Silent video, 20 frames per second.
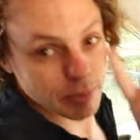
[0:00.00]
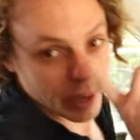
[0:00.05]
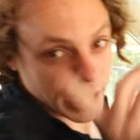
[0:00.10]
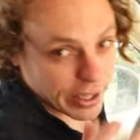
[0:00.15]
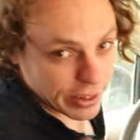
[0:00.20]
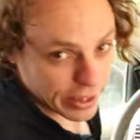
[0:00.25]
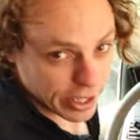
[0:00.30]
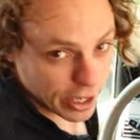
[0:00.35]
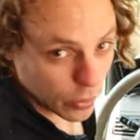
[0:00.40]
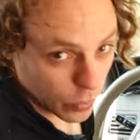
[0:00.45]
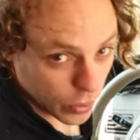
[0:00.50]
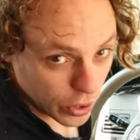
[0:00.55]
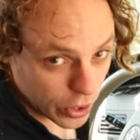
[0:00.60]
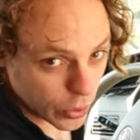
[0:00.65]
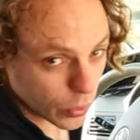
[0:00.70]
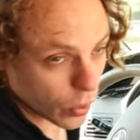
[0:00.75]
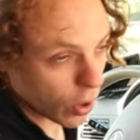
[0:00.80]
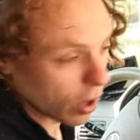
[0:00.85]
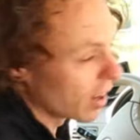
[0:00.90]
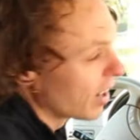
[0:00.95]
back there where
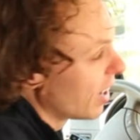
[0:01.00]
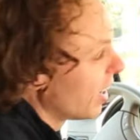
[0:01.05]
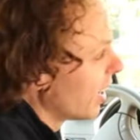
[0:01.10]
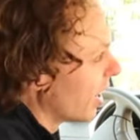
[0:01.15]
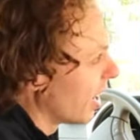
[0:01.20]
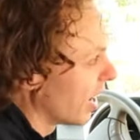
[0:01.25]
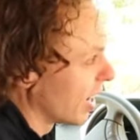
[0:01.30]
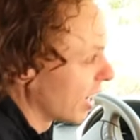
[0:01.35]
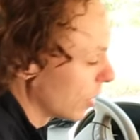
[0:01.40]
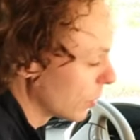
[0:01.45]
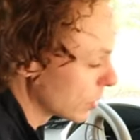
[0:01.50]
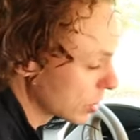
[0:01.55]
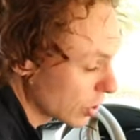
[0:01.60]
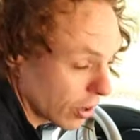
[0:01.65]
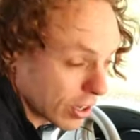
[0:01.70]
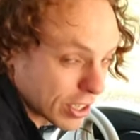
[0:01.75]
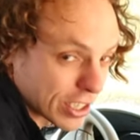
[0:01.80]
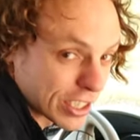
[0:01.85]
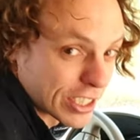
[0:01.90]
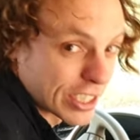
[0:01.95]
you are, it was
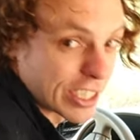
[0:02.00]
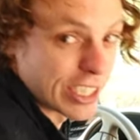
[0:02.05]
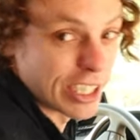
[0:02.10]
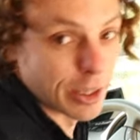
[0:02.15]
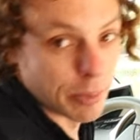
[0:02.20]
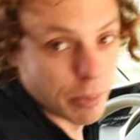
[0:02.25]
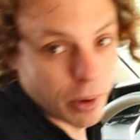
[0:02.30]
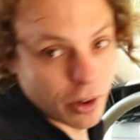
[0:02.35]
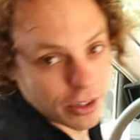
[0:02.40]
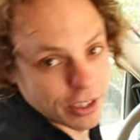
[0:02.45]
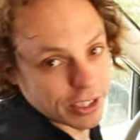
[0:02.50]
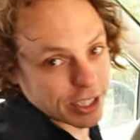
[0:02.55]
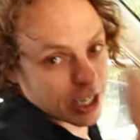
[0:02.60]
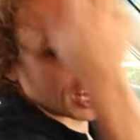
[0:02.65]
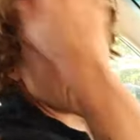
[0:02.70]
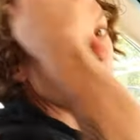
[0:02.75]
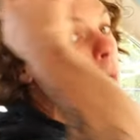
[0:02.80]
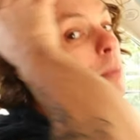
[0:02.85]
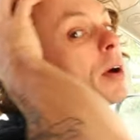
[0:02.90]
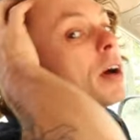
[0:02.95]
hard to see them all the
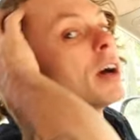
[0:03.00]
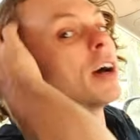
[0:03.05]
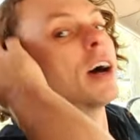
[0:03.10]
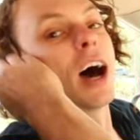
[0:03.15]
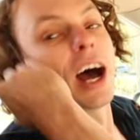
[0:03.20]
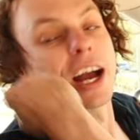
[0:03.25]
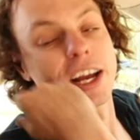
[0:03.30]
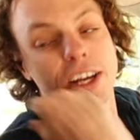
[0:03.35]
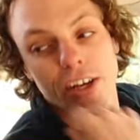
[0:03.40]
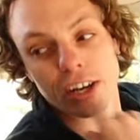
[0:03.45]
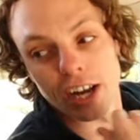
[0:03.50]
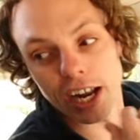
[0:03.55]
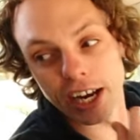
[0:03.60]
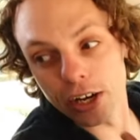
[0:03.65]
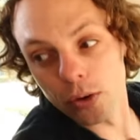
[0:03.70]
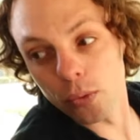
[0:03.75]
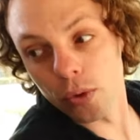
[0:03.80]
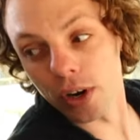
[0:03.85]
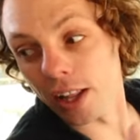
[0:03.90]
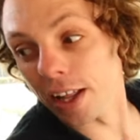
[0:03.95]
time. I
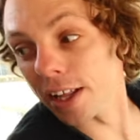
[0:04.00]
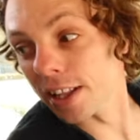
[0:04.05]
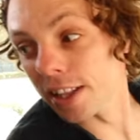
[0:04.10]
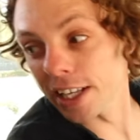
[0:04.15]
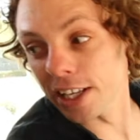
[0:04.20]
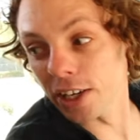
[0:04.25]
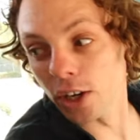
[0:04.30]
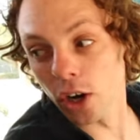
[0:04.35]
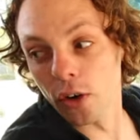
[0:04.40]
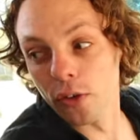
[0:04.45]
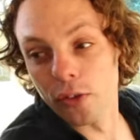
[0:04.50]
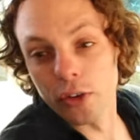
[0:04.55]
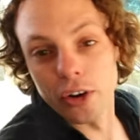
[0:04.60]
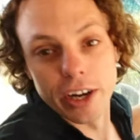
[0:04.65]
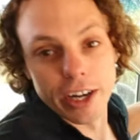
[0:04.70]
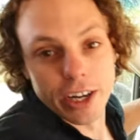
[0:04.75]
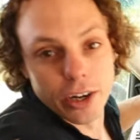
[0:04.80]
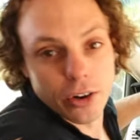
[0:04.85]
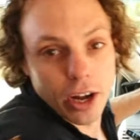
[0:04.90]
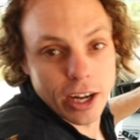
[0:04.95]
didn't want to like lean over
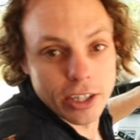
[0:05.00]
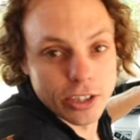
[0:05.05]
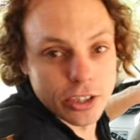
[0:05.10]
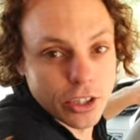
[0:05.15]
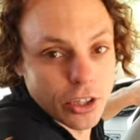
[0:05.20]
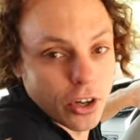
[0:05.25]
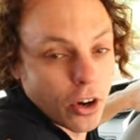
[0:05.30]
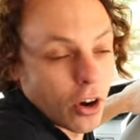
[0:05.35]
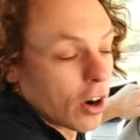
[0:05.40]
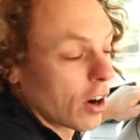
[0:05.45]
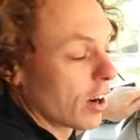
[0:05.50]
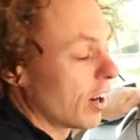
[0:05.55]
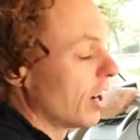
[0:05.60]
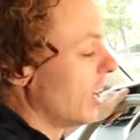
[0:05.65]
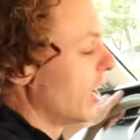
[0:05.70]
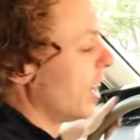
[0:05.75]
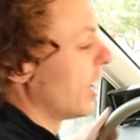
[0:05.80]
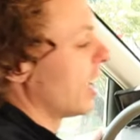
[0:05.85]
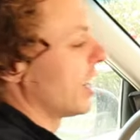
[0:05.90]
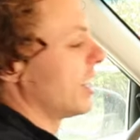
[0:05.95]
and crash the car,
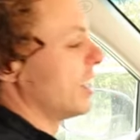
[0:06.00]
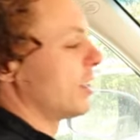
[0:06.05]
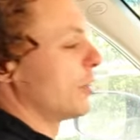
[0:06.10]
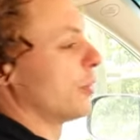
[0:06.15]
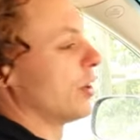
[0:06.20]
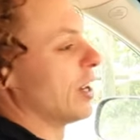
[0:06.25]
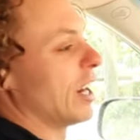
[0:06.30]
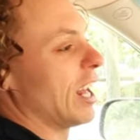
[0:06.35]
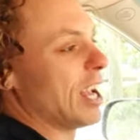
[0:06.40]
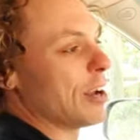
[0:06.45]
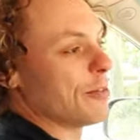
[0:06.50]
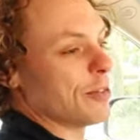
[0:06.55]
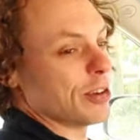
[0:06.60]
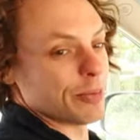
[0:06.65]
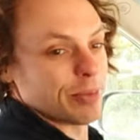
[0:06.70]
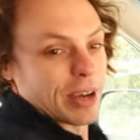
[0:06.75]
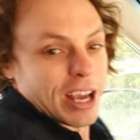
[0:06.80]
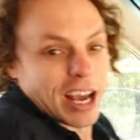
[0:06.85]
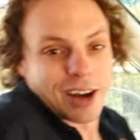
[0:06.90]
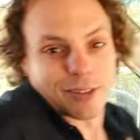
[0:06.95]
and I didn't want Amy
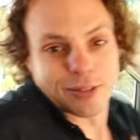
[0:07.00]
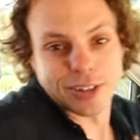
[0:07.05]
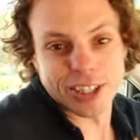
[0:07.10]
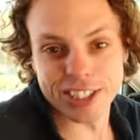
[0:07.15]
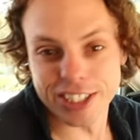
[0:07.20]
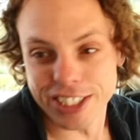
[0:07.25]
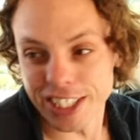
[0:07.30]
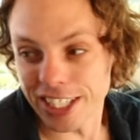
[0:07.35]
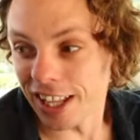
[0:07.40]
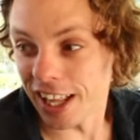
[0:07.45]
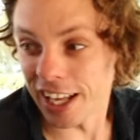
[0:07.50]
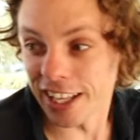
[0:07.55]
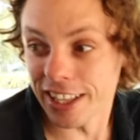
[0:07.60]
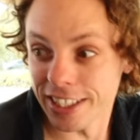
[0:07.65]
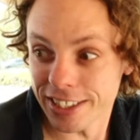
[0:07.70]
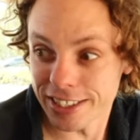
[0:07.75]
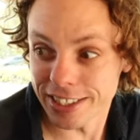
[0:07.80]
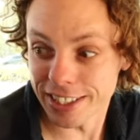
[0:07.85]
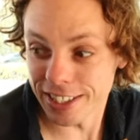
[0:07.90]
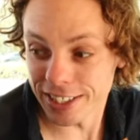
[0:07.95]
to be having to sit like
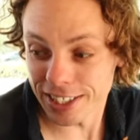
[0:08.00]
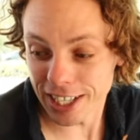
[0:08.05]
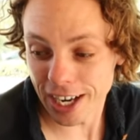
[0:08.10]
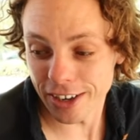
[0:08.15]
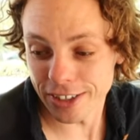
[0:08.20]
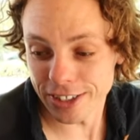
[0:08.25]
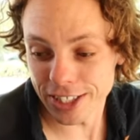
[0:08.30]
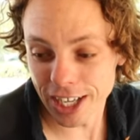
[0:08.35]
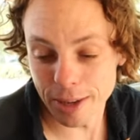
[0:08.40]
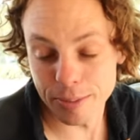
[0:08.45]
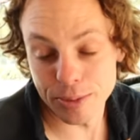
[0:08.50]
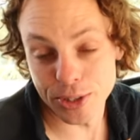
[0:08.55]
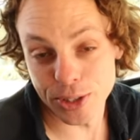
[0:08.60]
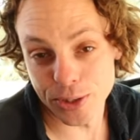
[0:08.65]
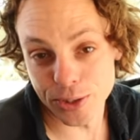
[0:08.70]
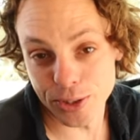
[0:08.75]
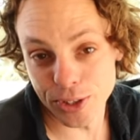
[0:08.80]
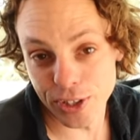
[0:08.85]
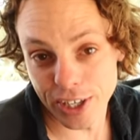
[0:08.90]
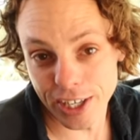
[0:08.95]
this the entire time
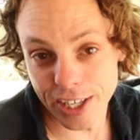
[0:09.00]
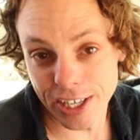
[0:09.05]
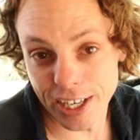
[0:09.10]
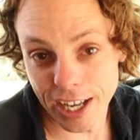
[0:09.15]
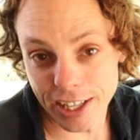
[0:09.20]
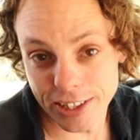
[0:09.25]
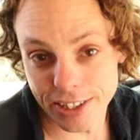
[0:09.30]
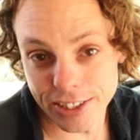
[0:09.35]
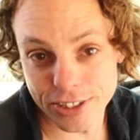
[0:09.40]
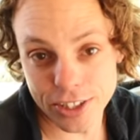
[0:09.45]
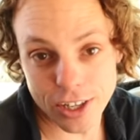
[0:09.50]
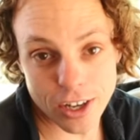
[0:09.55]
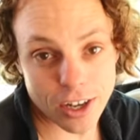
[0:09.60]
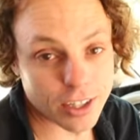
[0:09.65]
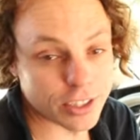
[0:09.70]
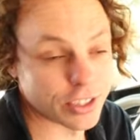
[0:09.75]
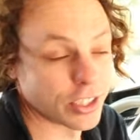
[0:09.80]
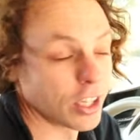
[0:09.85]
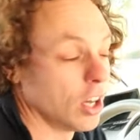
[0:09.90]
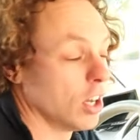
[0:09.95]
too, looking at the
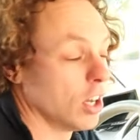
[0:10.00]
dogs.